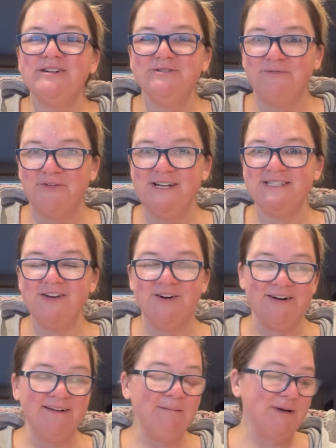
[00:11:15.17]
to freeze the
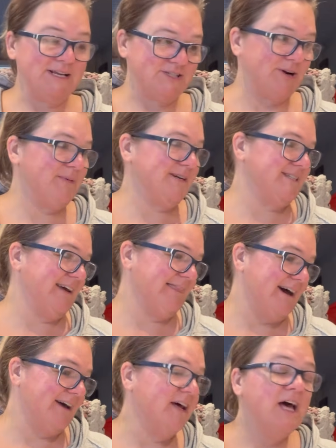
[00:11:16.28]
yarn. I'm gonna start by saying that.